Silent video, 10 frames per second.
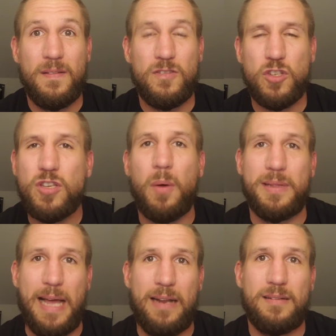Just go with
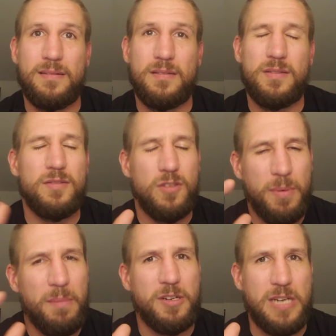that. You'll be
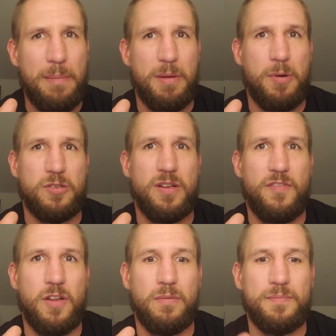a much happier person if you
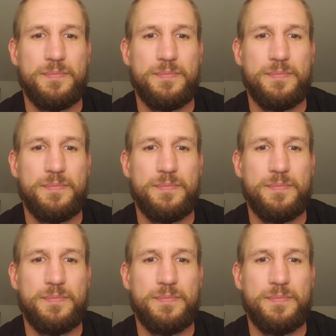do.